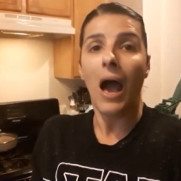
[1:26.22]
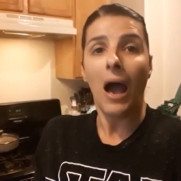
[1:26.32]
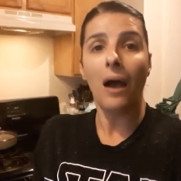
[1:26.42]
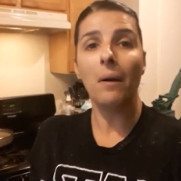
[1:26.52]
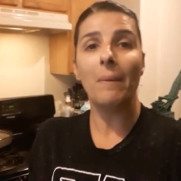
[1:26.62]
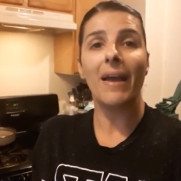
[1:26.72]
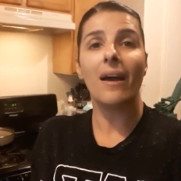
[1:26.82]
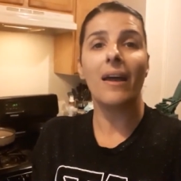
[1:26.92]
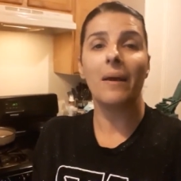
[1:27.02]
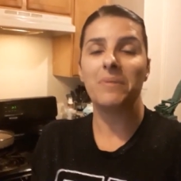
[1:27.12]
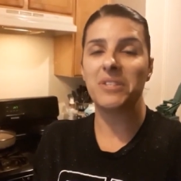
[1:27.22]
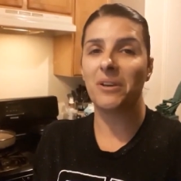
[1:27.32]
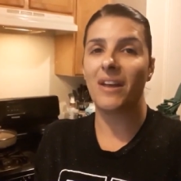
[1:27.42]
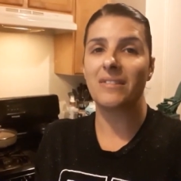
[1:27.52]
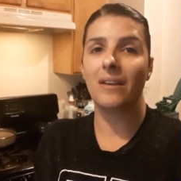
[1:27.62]
oh my God, I wish you
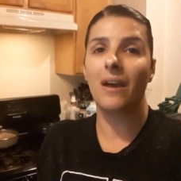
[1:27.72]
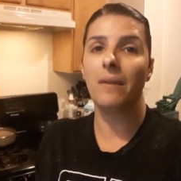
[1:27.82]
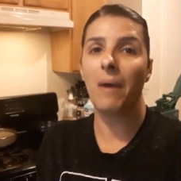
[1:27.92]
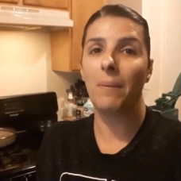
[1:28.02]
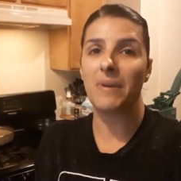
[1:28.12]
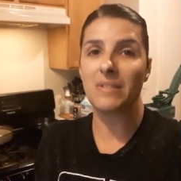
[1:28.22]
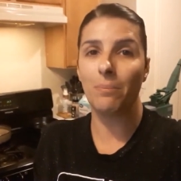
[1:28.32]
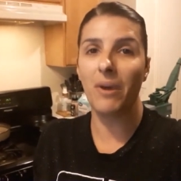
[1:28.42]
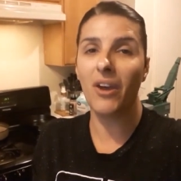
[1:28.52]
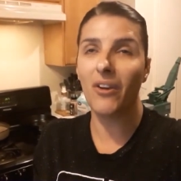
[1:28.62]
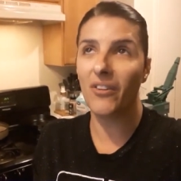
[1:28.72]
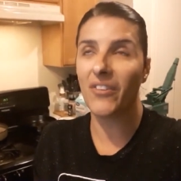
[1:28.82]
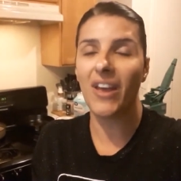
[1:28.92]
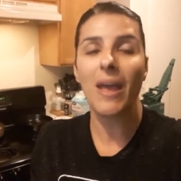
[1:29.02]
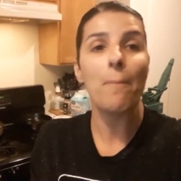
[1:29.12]
guys could come help us
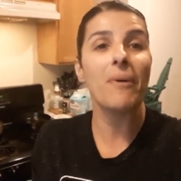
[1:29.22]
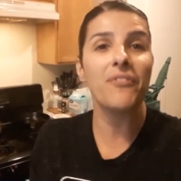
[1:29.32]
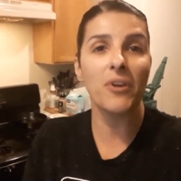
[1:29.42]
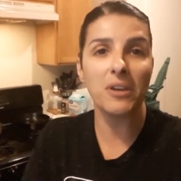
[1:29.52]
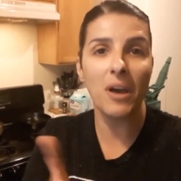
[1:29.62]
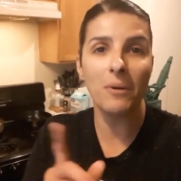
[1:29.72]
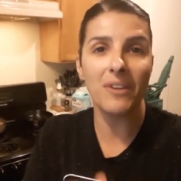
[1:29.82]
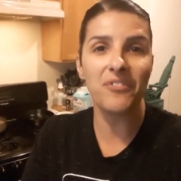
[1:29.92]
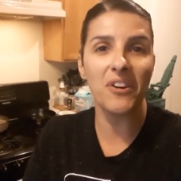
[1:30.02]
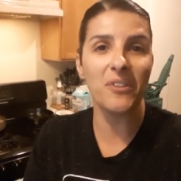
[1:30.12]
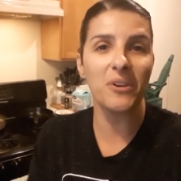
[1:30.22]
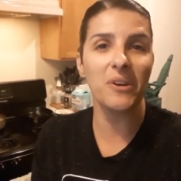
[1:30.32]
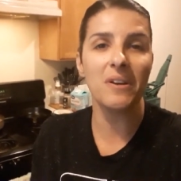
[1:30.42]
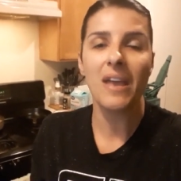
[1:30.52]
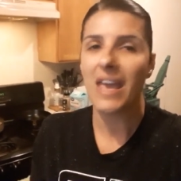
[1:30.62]
move. Before you go any
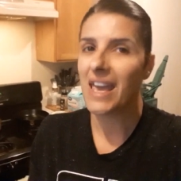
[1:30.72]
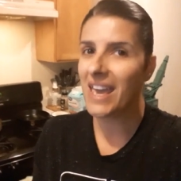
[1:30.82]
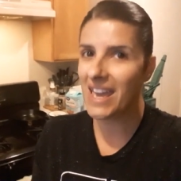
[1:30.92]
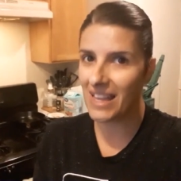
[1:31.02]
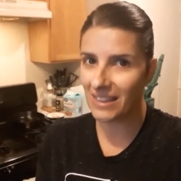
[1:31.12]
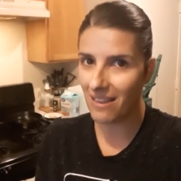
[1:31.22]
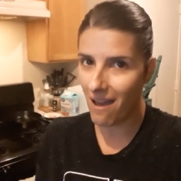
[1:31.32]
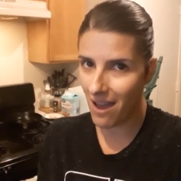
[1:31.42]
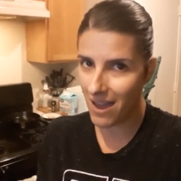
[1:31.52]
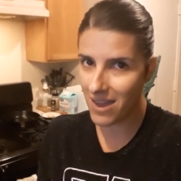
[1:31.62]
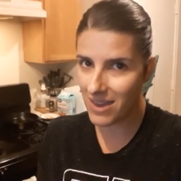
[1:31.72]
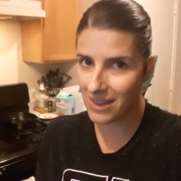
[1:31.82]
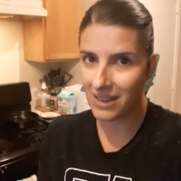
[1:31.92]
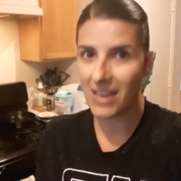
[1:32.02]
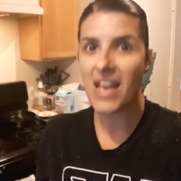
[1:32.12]
further, hit
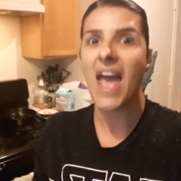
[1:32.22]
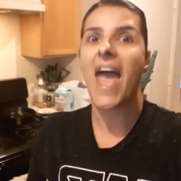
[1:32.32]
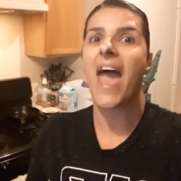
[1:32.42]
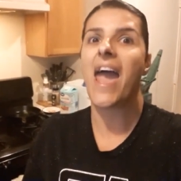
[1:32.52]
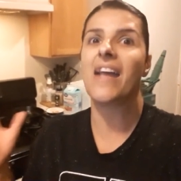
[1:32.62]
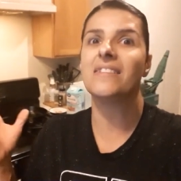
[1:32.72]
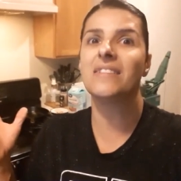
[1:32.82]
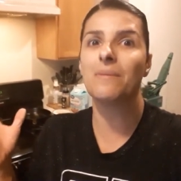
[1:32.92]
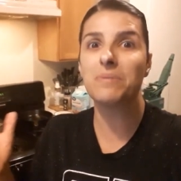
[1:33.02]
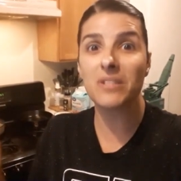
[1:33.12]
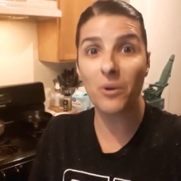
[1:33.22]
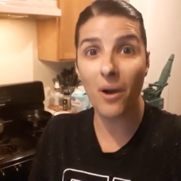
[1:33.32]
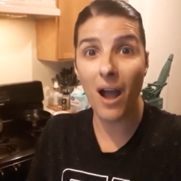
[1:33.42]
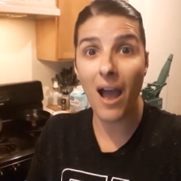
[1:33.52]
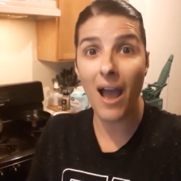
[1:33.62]
like and
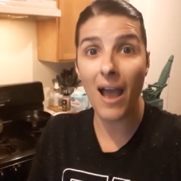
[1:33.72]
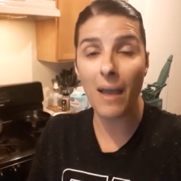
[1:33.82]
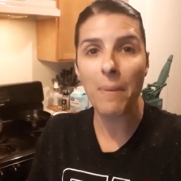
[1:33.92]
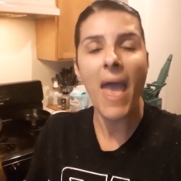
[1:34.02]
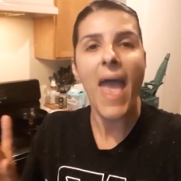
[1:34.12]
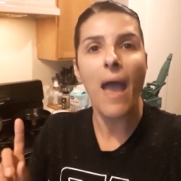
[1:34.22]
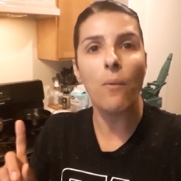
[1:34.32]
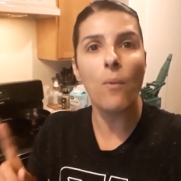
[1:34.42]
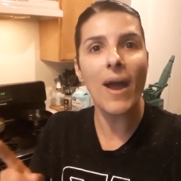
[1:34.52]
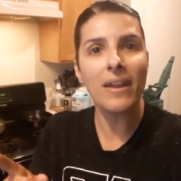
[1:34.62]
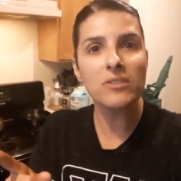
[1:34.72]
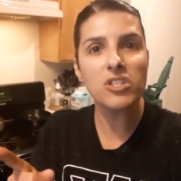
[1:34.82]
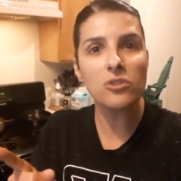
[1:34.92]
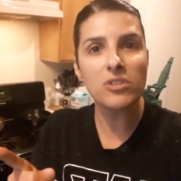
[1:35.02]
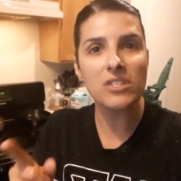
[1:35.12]
subscribe. And why don't
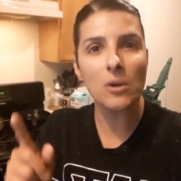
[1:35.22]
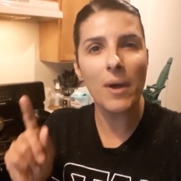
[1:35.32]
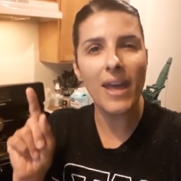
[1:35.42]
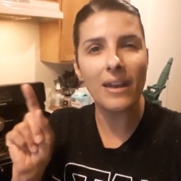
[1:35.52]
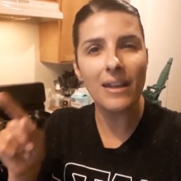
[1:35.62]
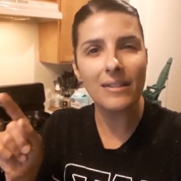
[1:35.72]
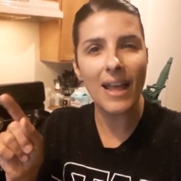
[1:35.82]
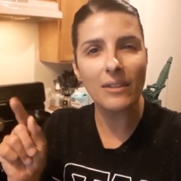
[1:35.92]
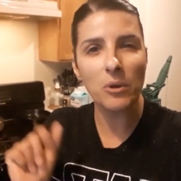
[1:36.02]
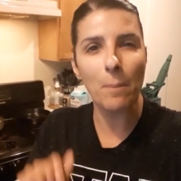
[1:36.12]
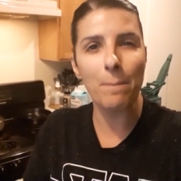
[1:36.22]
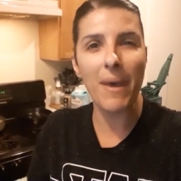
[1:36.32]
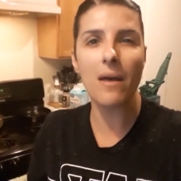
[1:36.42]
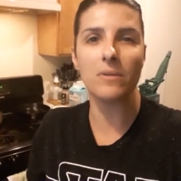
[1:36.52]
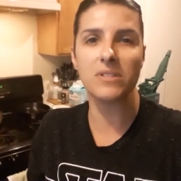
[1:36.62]
you just go ahead and hit that little
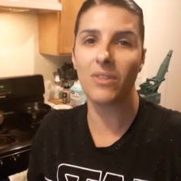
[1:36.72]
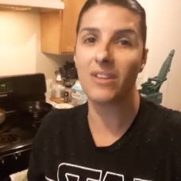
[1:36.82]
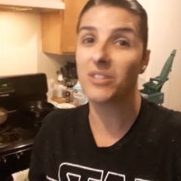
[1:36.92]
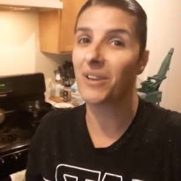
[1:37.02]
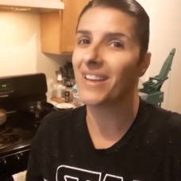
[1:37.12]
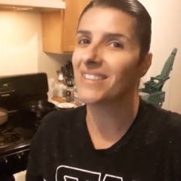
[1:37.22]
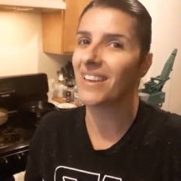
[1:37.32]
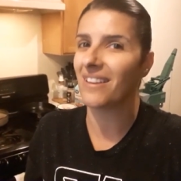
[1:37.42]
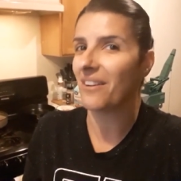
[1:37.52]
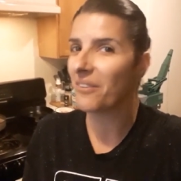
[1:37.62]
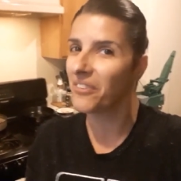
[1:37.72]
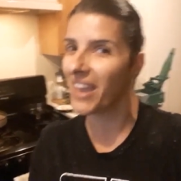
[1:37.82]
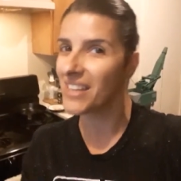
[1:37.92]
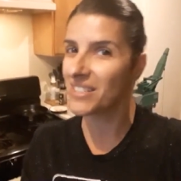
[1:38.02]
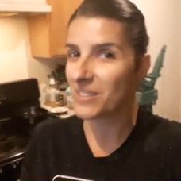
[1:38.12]
bell so that you guys can get
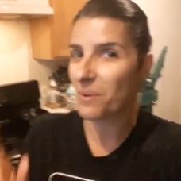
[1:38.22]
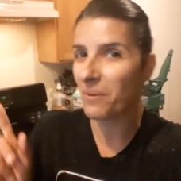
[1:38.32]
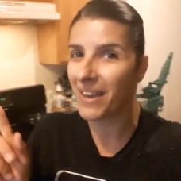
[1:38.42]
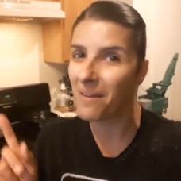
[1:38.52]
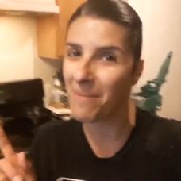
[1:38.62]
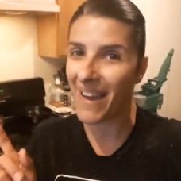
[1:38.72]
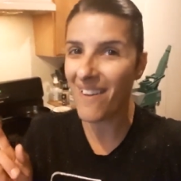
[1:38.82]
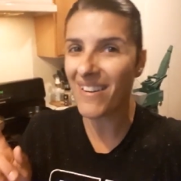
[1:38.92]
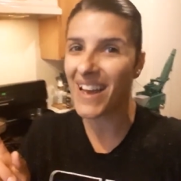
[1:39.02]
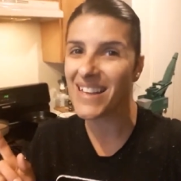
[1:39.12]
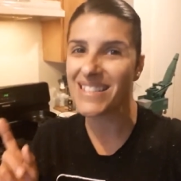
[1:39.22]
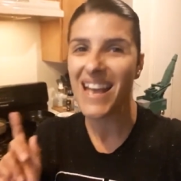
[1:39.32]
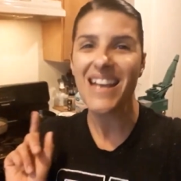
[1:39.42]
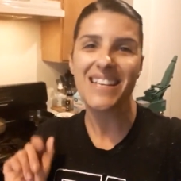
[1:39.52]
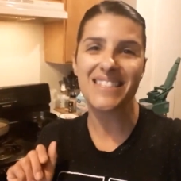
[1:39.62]
notifications when we come back on, guys.
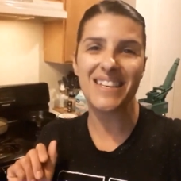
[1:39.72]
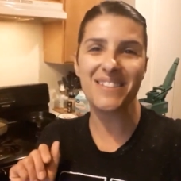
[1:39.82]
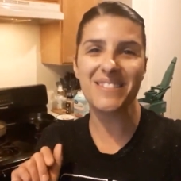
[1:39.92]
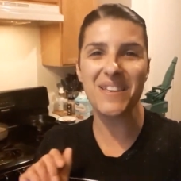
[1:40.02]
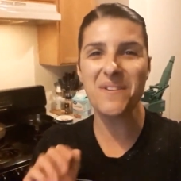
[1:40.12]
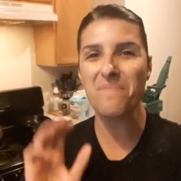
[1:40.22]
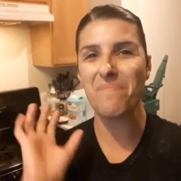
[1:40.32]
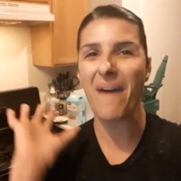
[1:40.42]
See you soon,